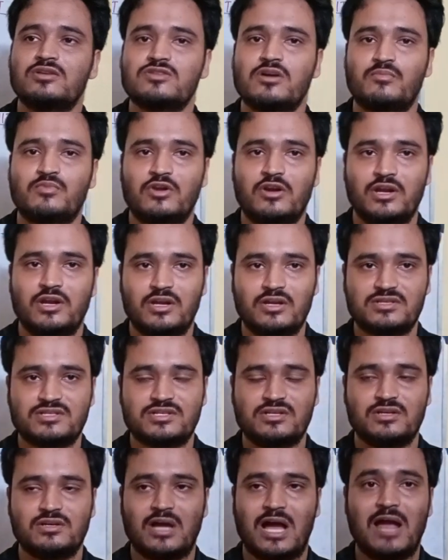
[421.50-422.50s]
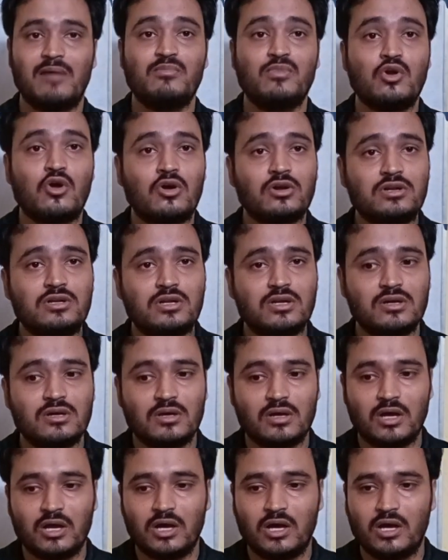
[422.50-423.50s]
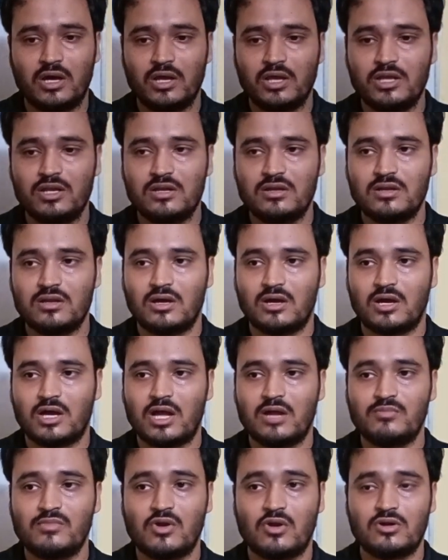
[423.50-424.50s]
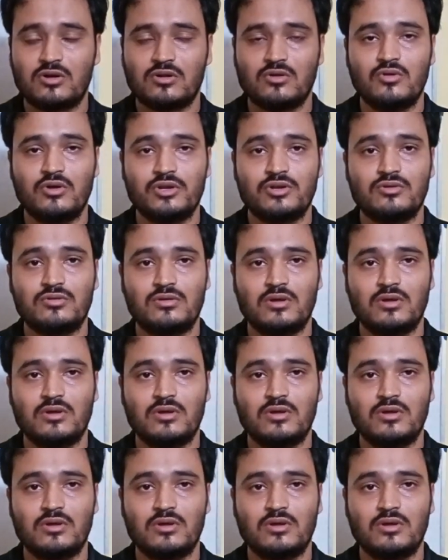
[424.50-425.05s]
in a software industry, I'm not telling that